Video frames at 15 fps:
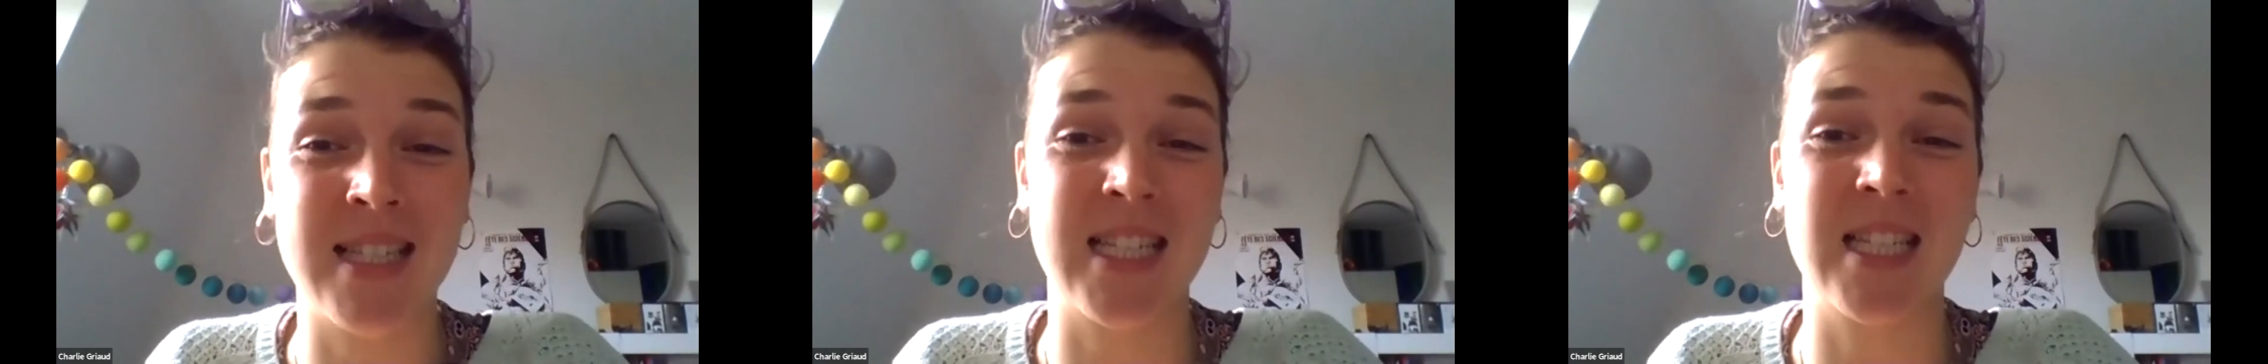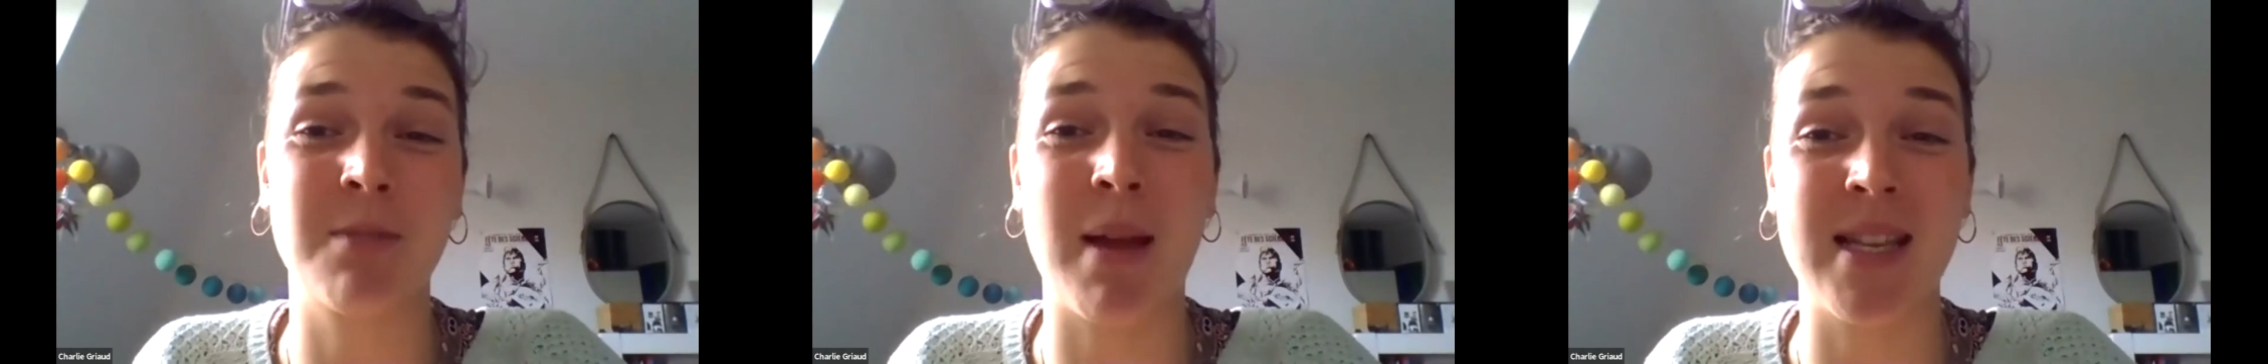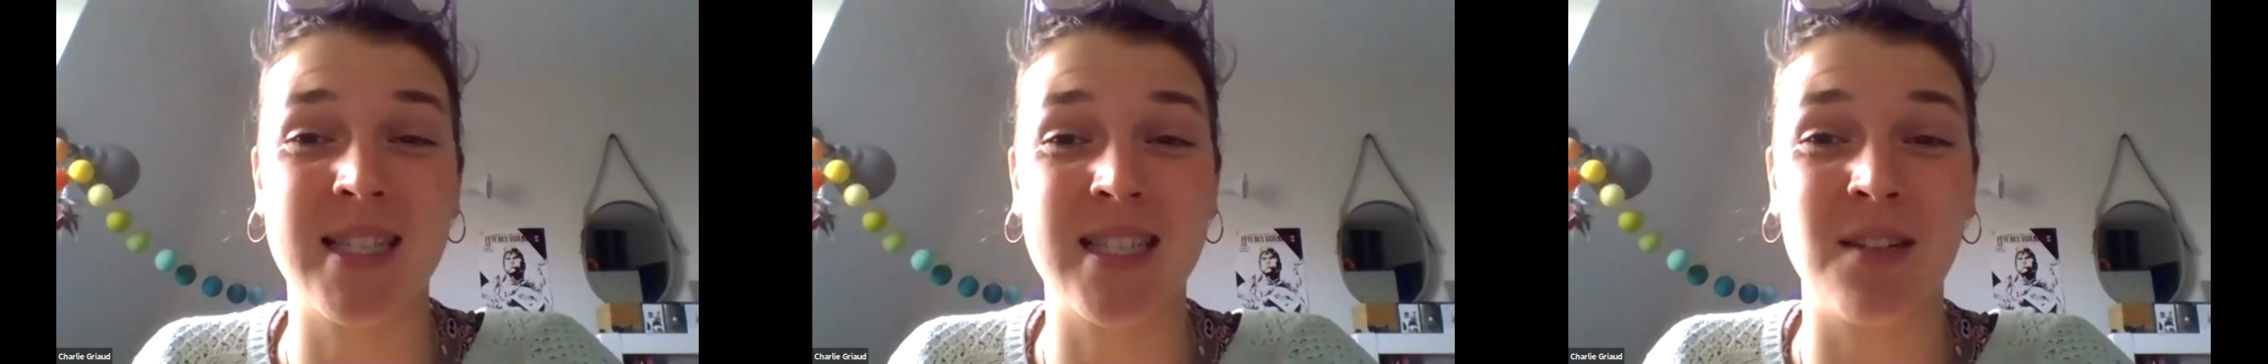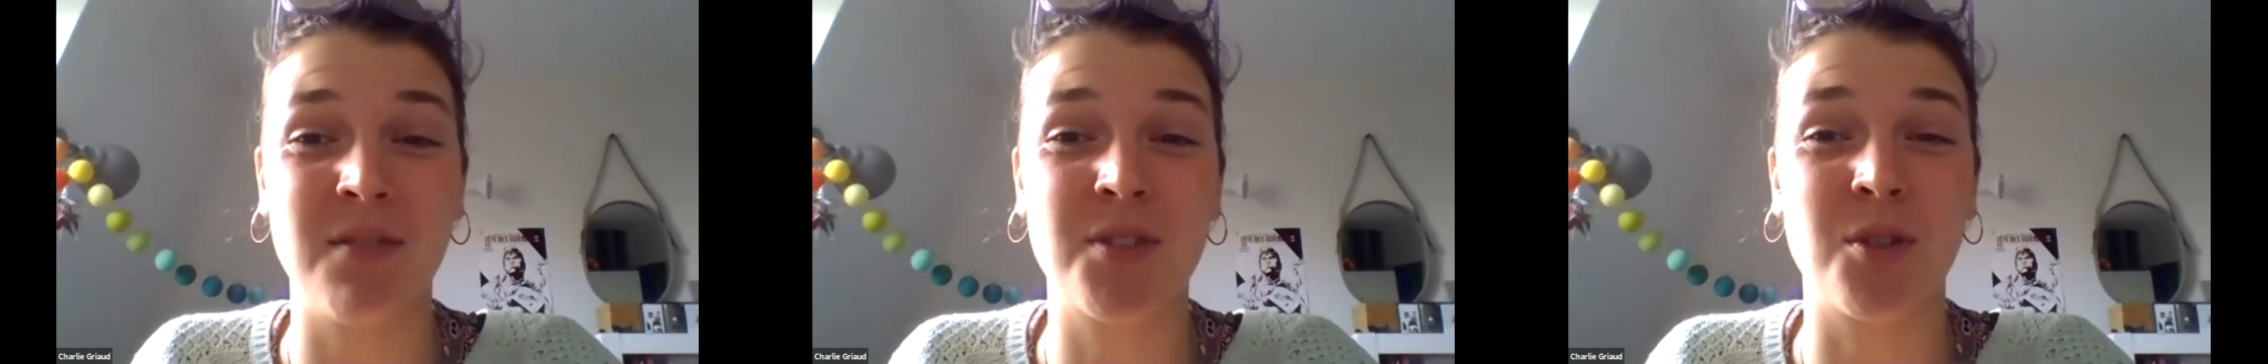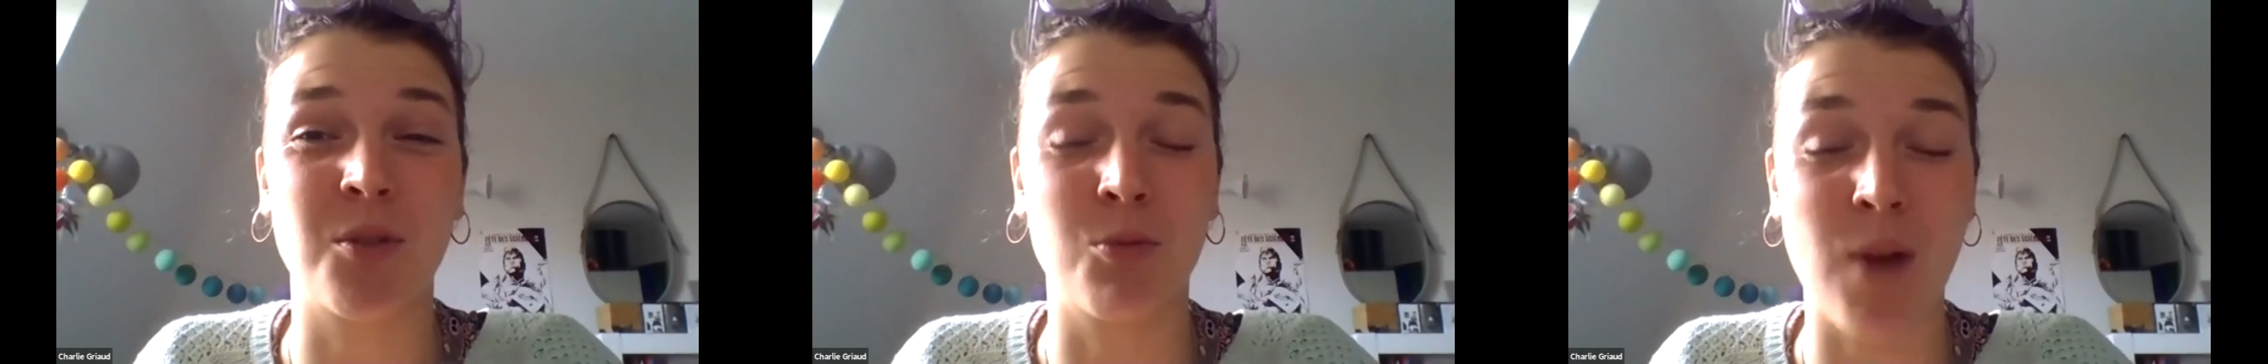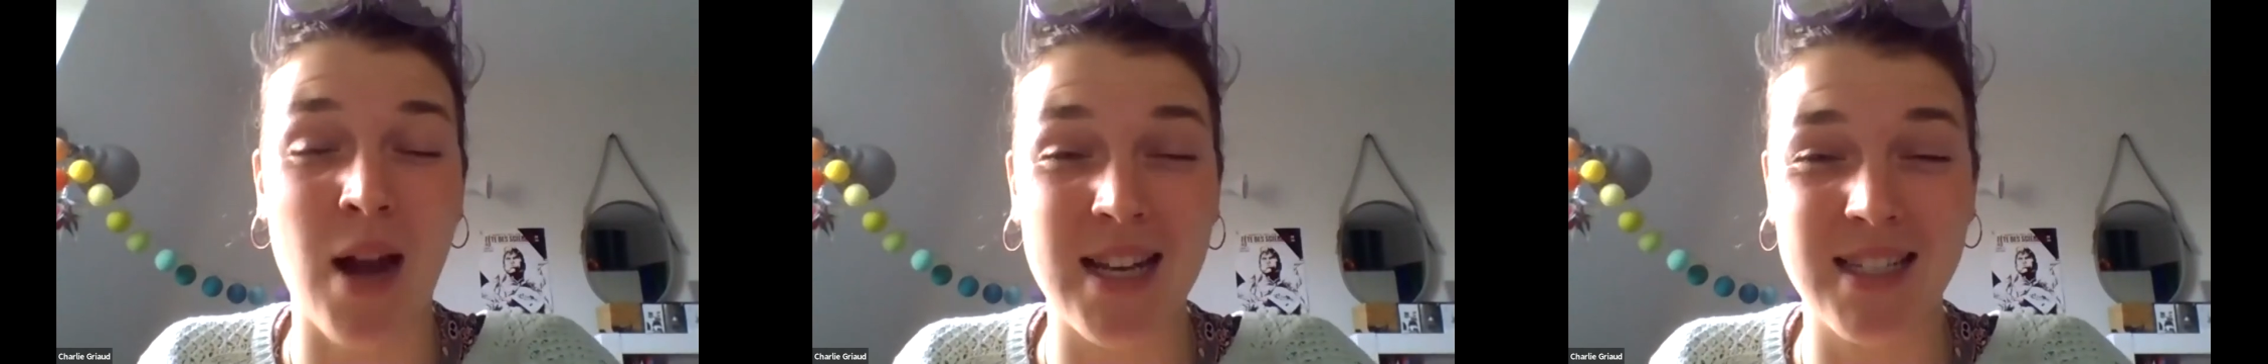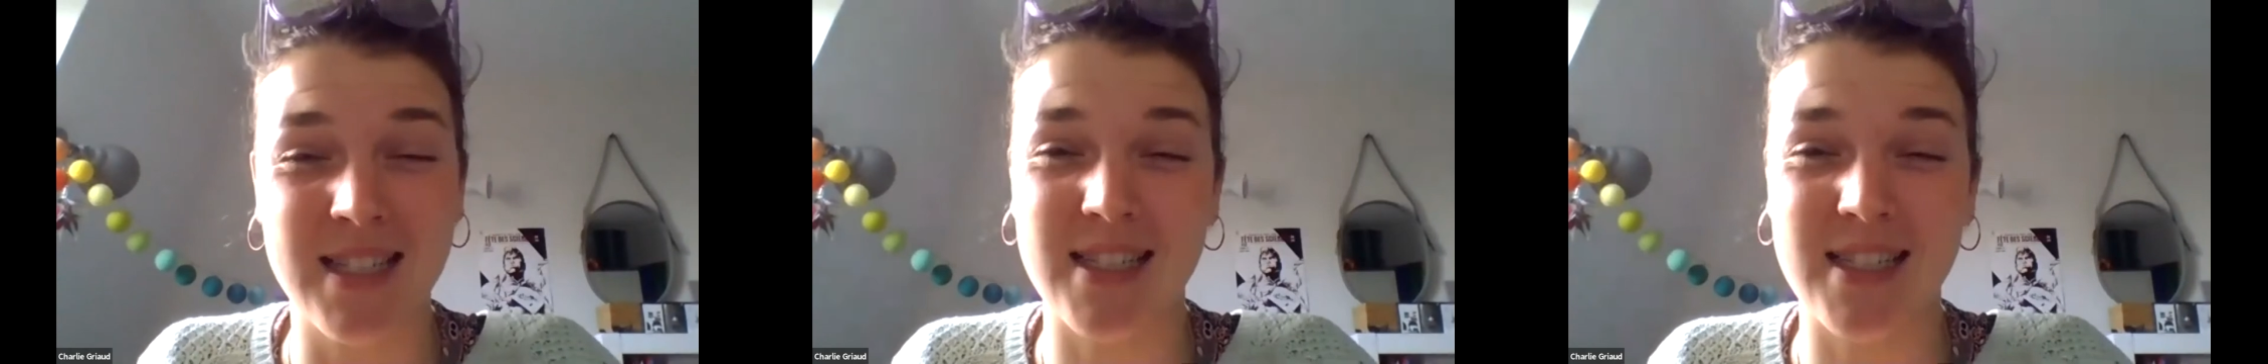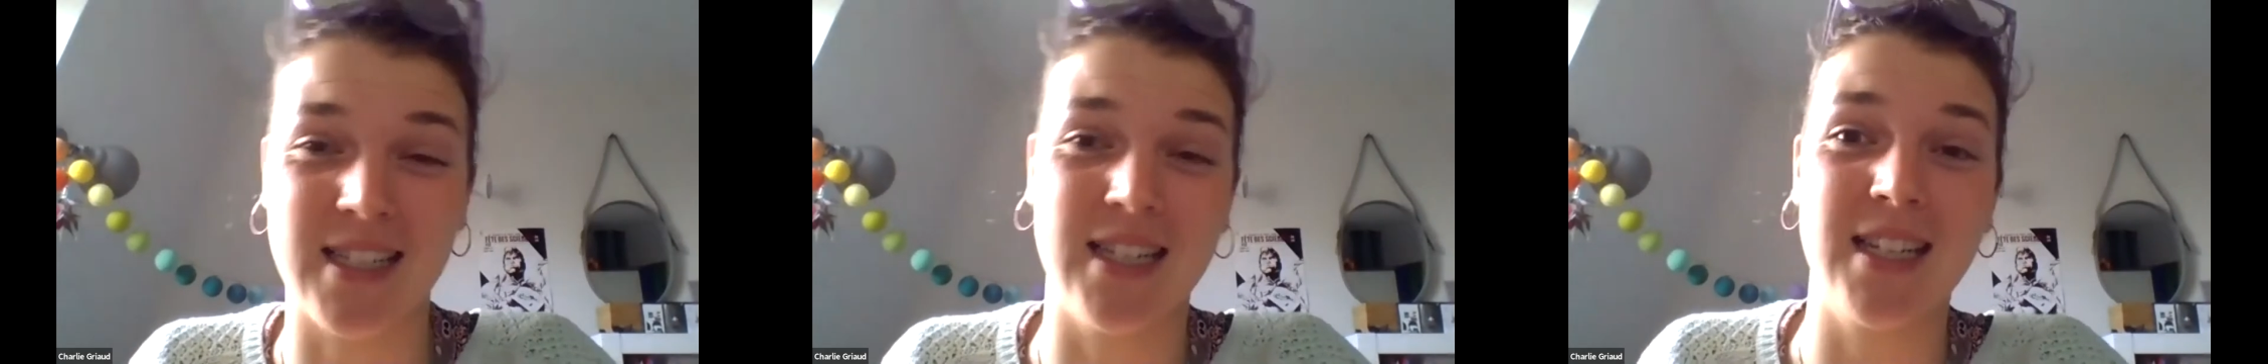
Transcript: expensive to rent